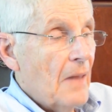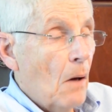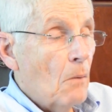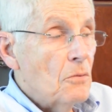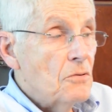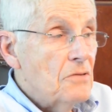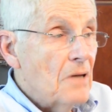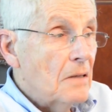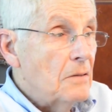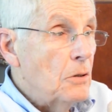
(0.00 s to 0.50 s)
that
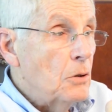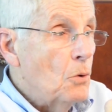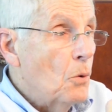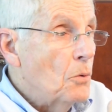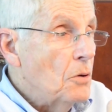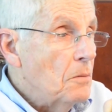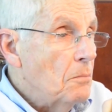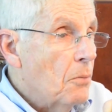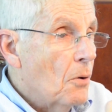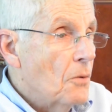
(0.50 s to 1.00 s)
was not the
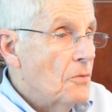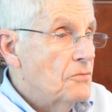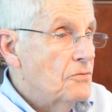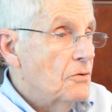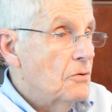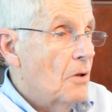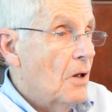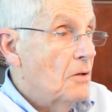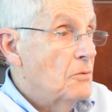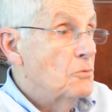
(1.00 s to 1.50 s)
only
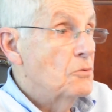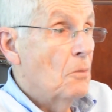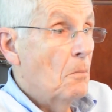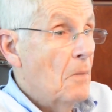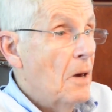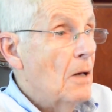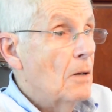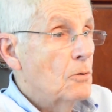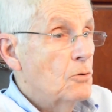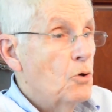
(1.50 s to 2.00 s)
person, and she was a
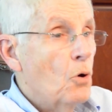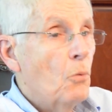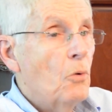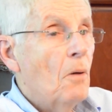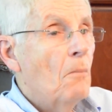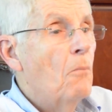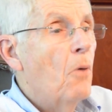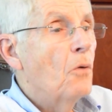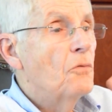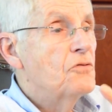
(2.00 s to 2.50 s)
male too. We
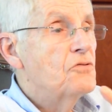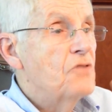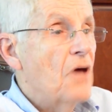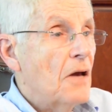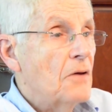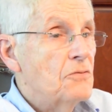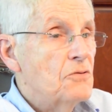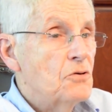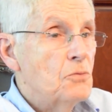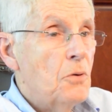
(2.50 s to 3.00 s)
were both
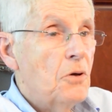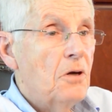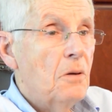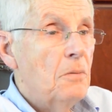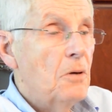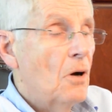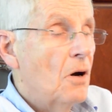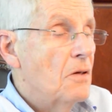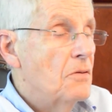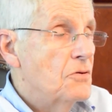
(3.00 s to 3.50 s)
sexes. We could
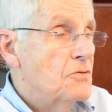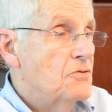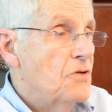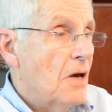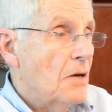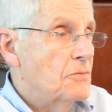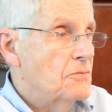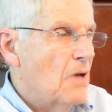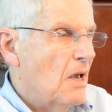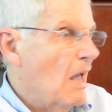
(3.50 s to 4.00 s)
be either
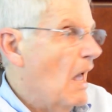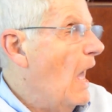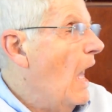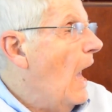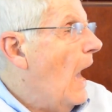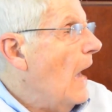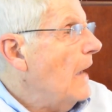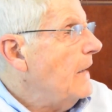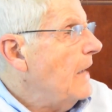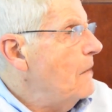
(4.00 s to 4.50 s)
sex. Say,
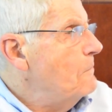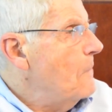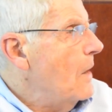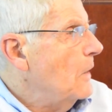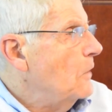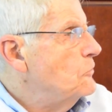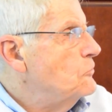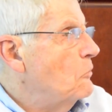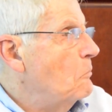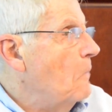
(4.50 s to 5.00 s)
I came
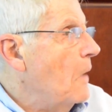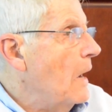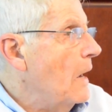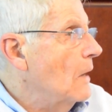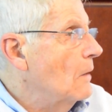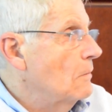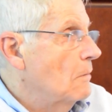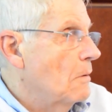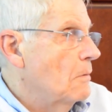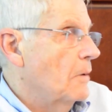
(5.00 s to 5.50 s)
back as a
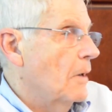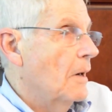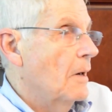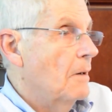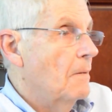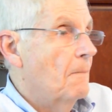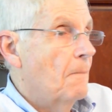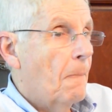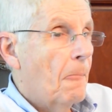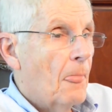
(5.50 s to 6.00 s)
male.
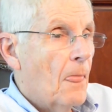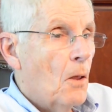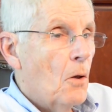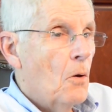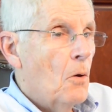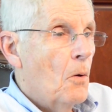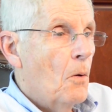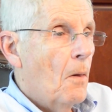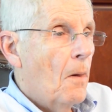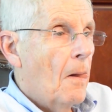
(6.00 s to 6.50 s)
Okay.
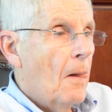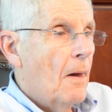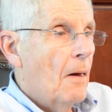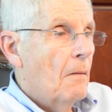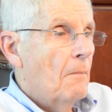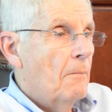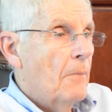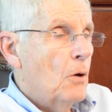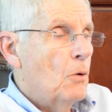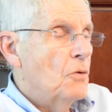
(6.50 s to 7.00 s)

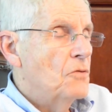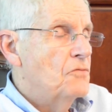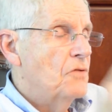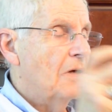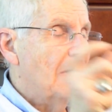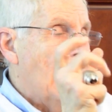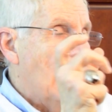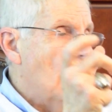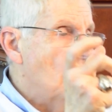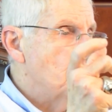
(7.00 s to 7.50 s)
Because the
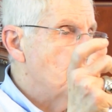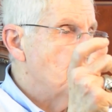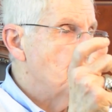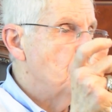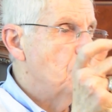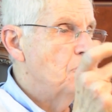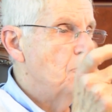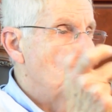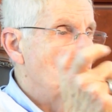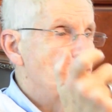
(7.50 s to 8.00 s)

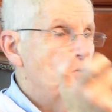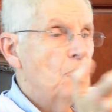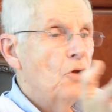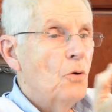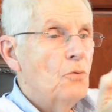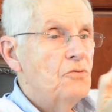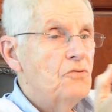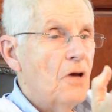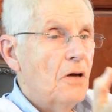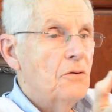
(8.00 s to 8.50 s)
consciousness doesn't
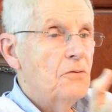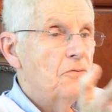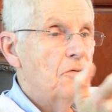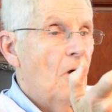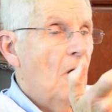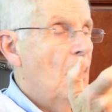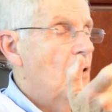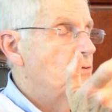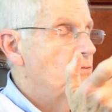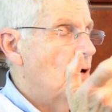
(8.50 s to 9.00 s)
know
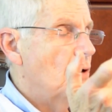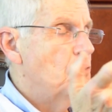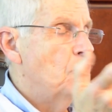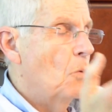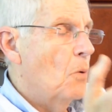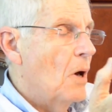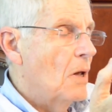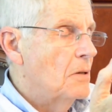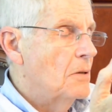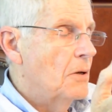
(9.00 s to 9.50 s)

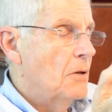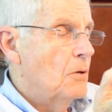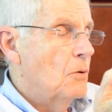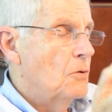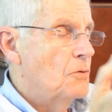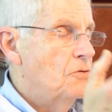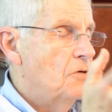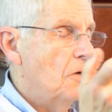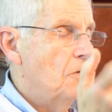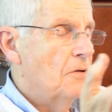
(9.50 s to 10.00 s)
sexuality
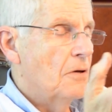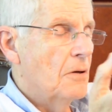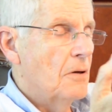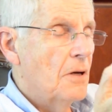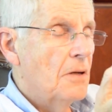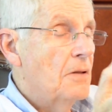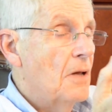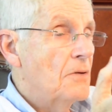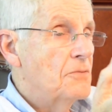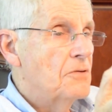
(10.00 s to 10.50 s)
or gender.
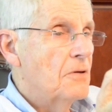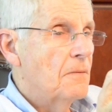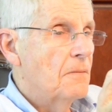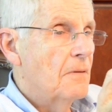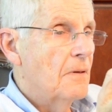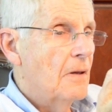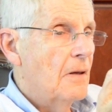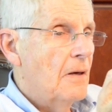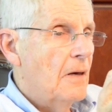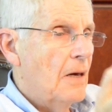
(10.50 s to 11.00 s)
It doesn't.
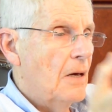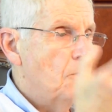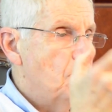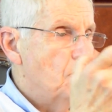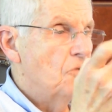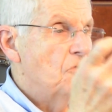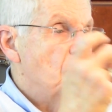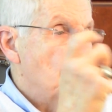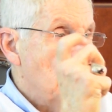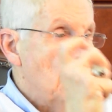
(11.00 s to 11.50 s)
It
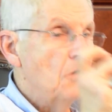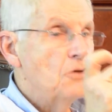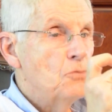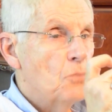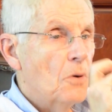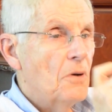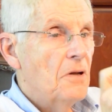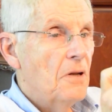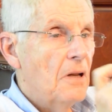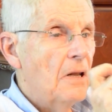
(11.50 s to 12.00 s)
just is
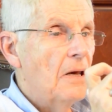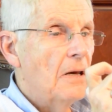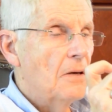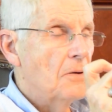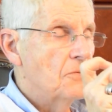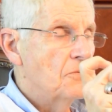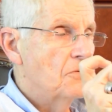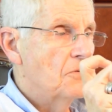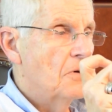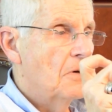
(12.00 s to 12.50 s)
what it
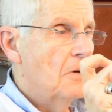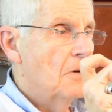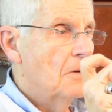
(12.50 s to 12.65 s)
is.